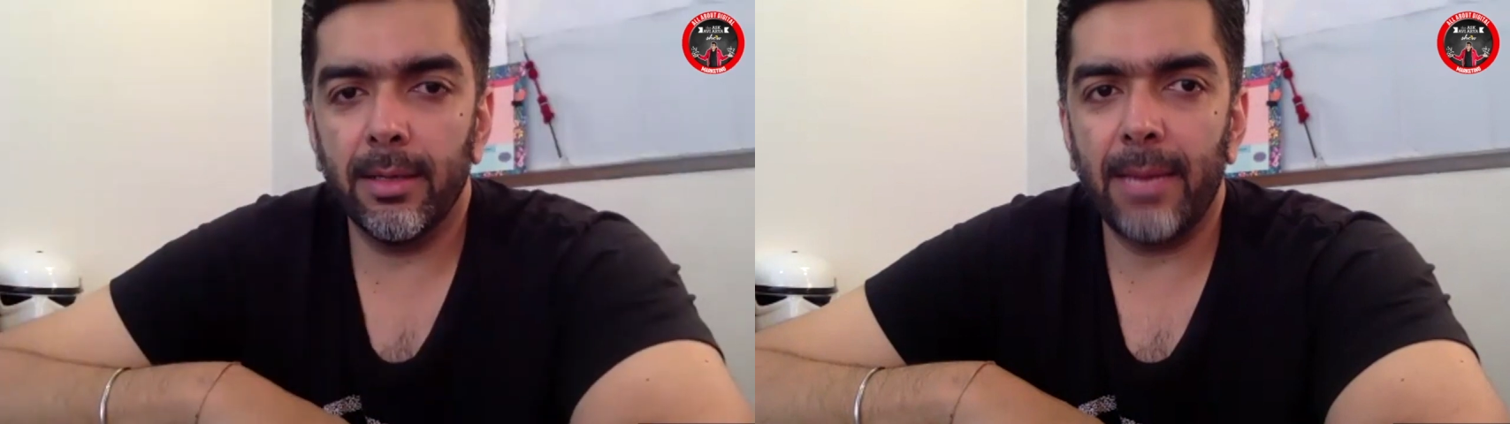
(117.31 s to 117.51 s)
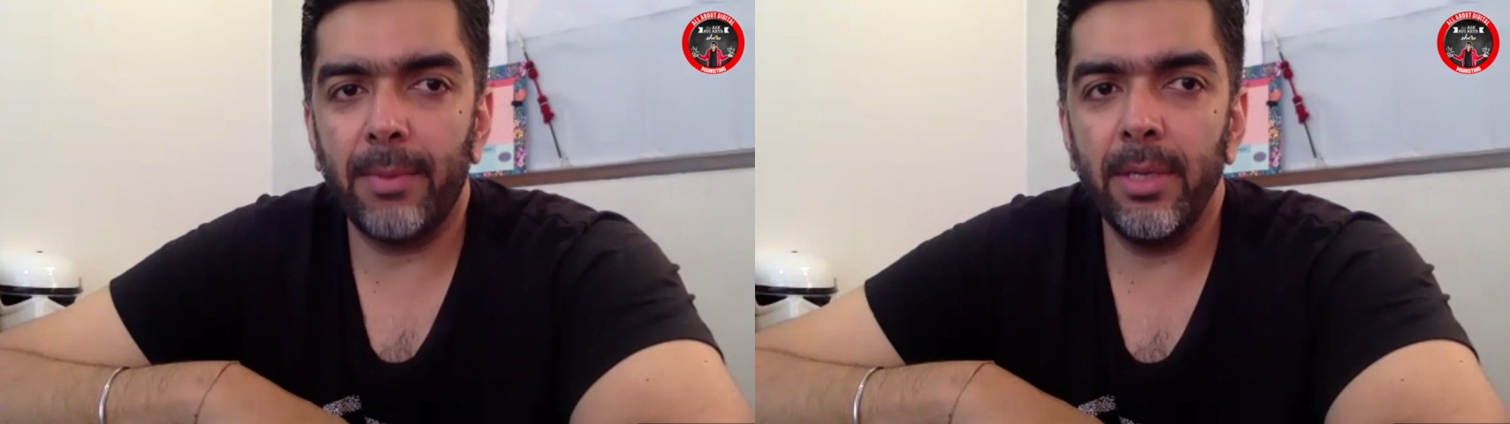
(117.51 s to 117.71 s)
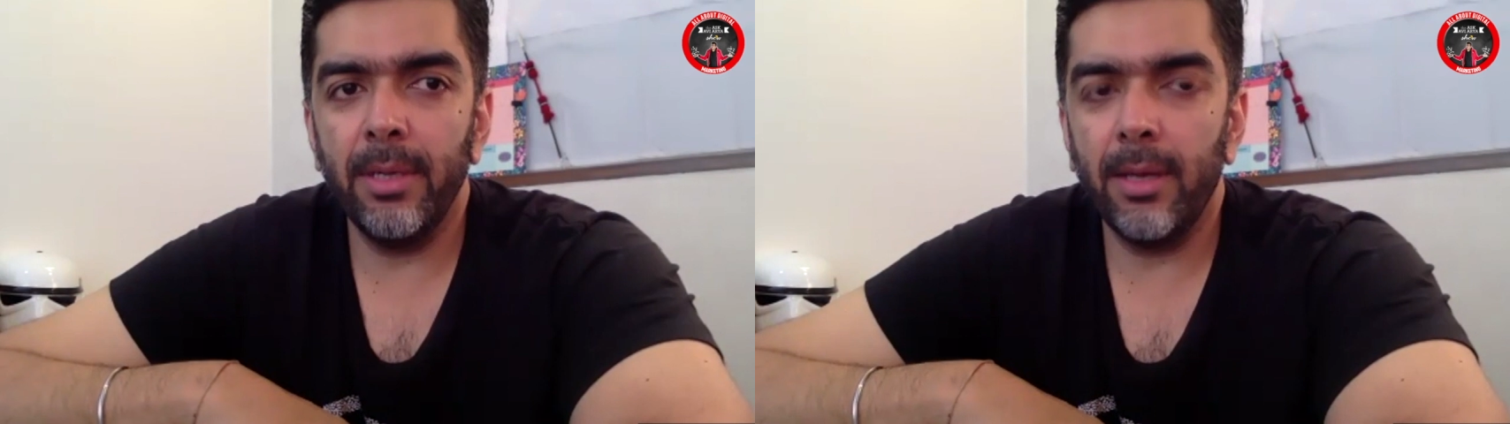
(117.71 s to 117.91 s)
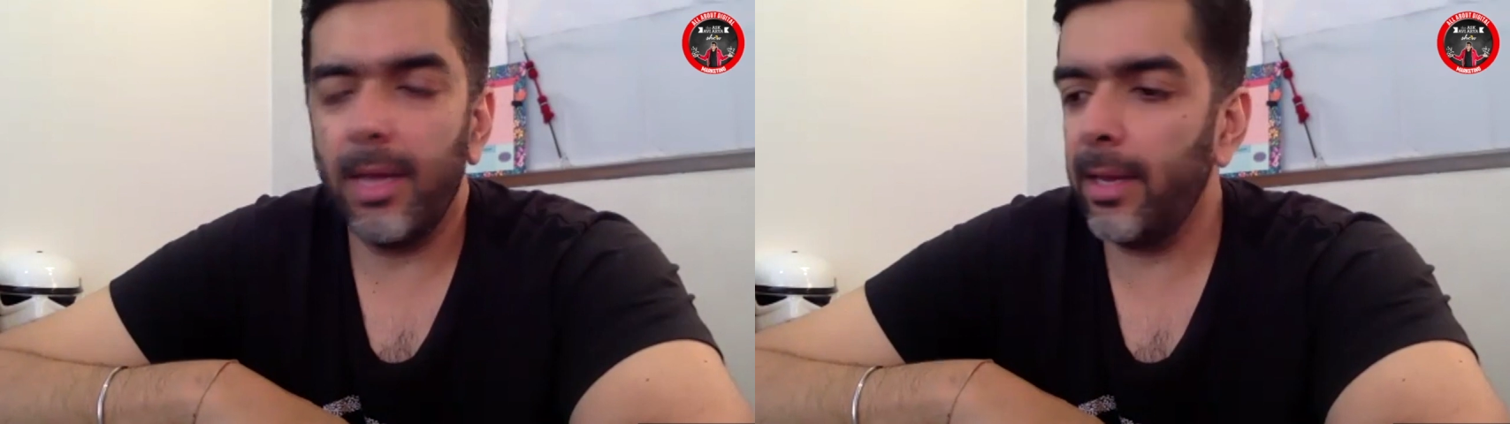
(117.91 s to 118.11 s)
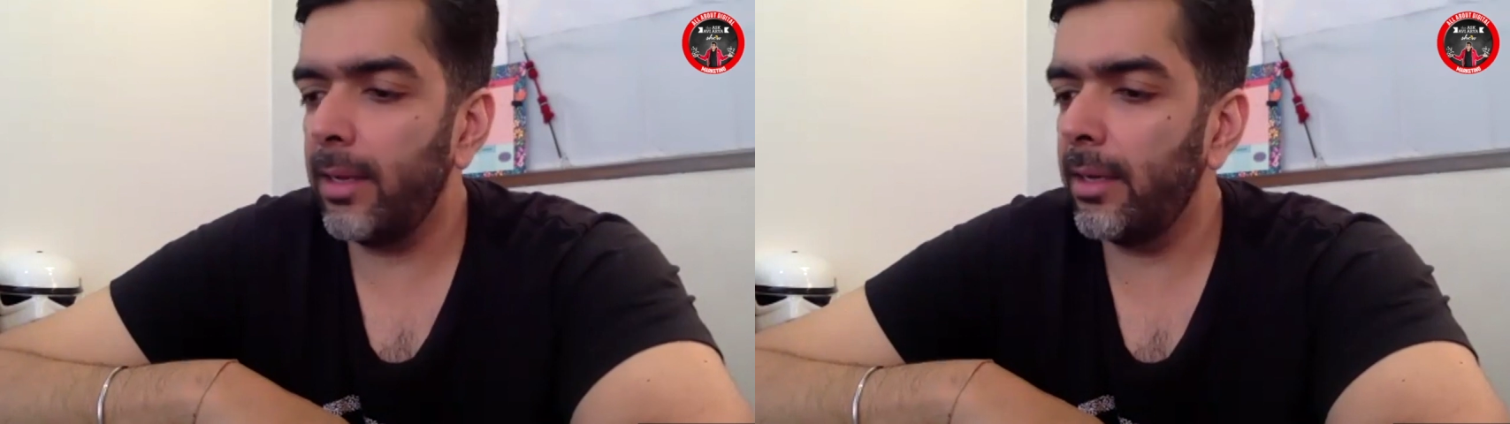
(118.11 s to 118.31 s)
cabin,
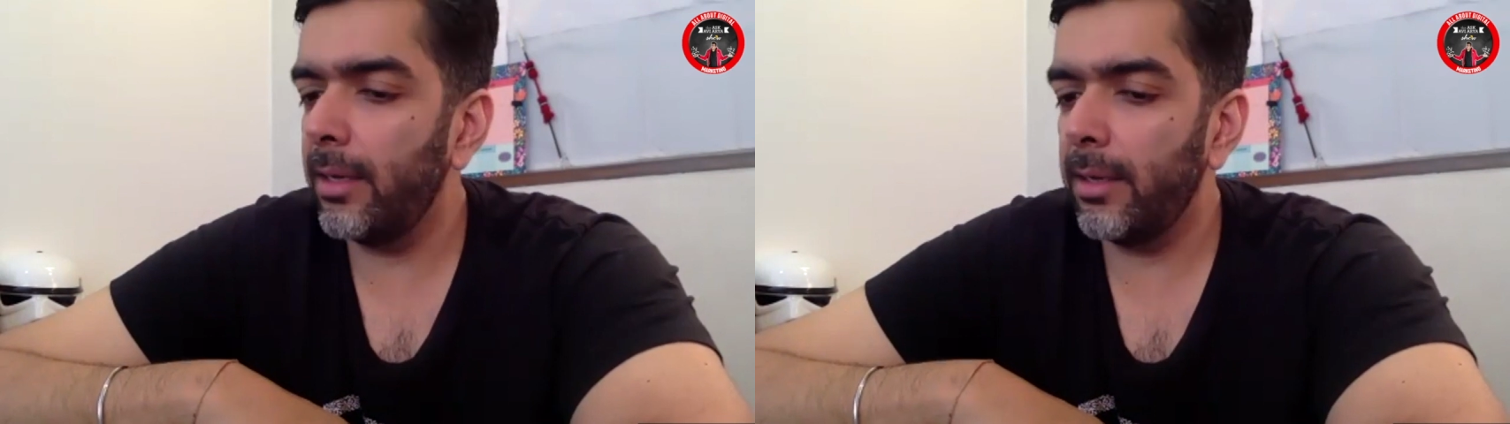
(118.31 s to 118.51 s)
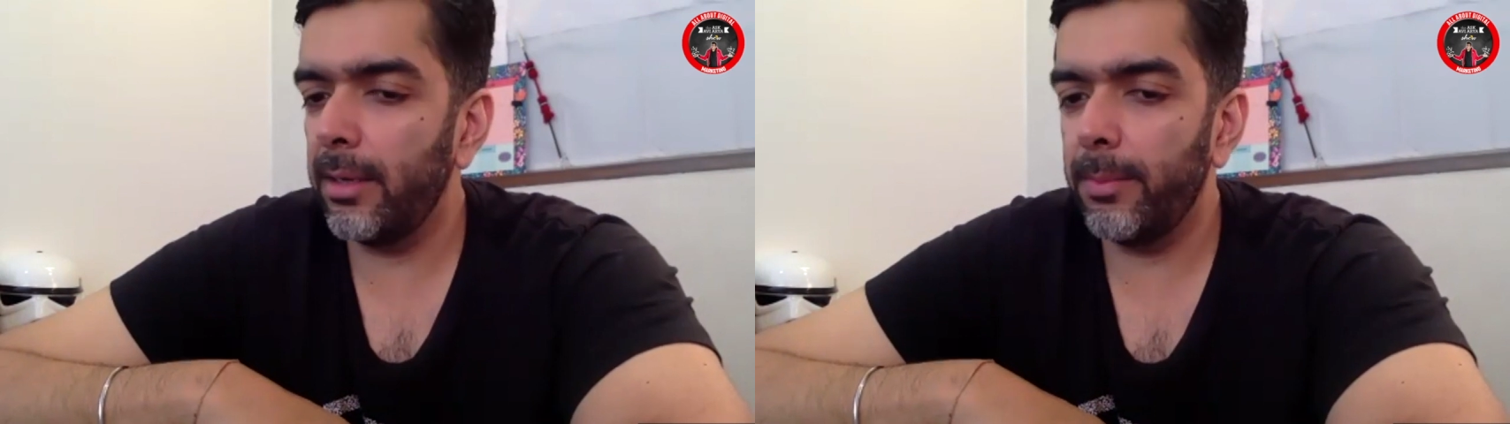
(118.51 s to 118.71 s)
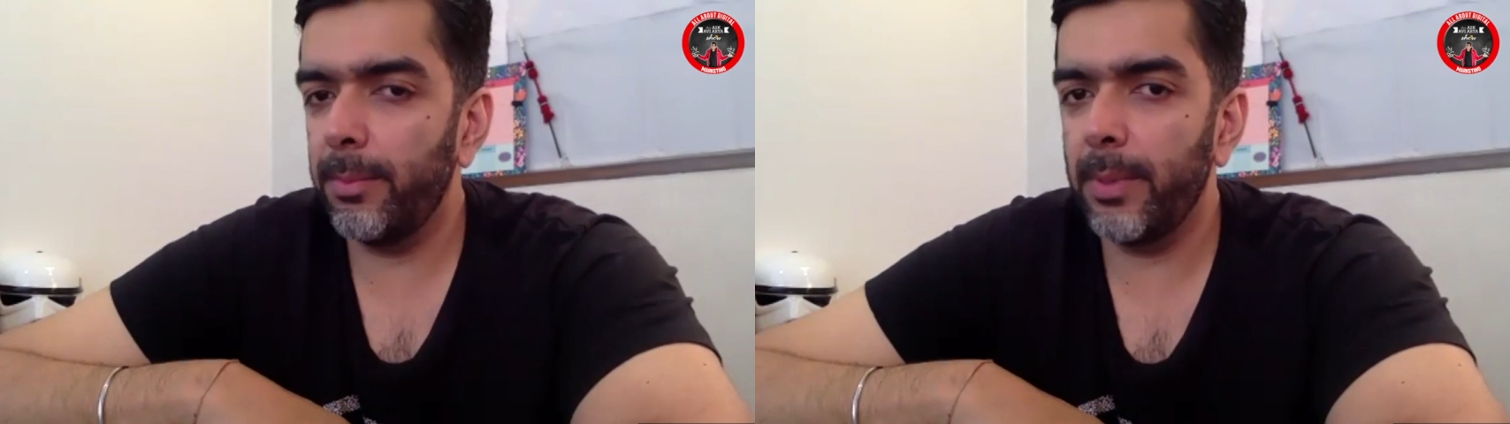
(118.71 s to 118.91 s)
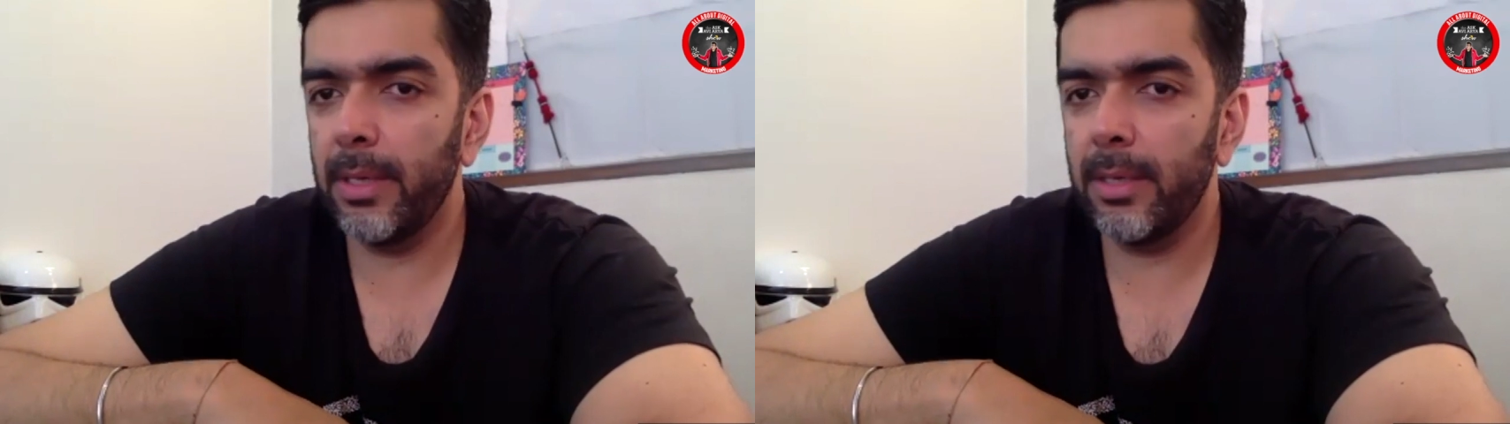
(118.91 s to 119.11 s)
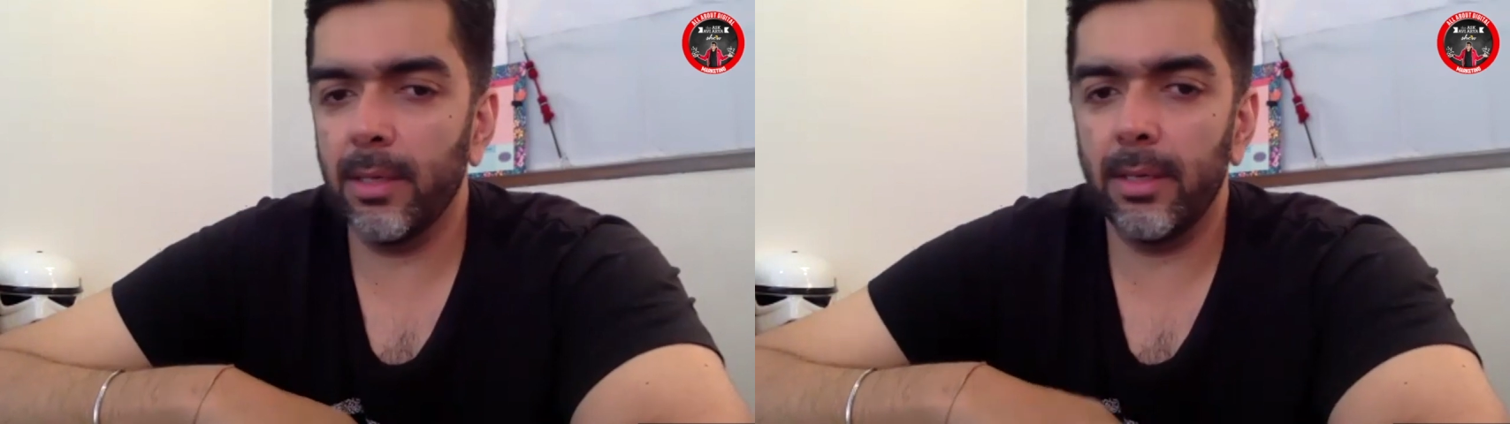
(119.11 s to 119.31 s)
and what